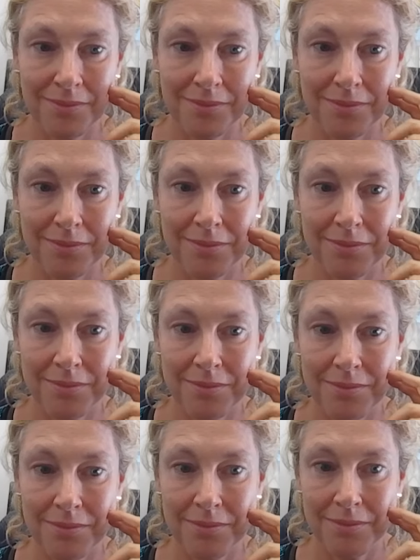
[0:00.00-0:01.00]

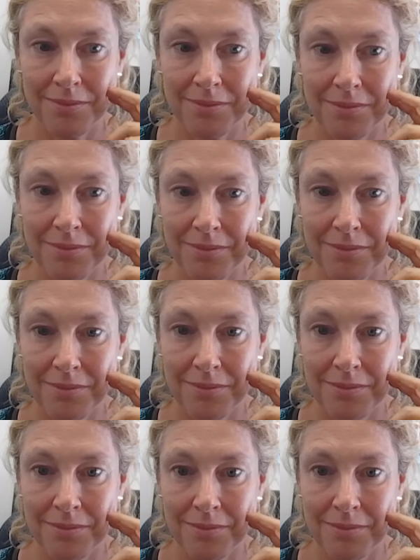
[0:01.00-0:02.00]

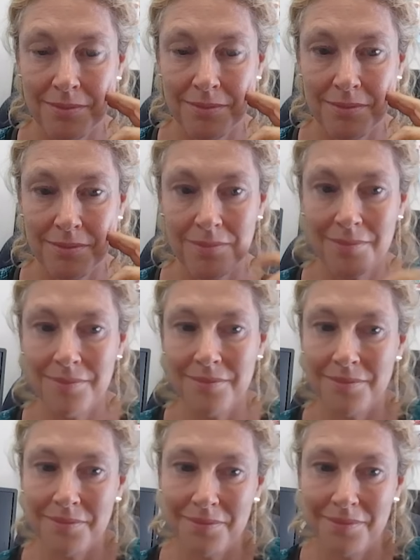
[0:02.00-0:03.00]

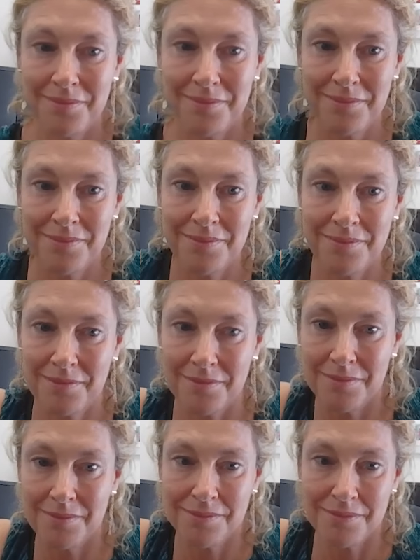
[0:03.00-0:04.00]

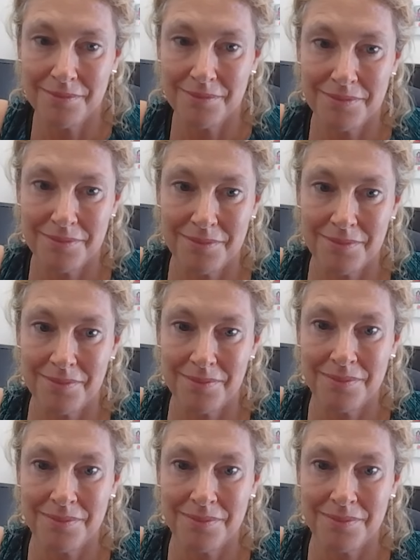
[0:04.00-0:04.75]
This person isn't speaking.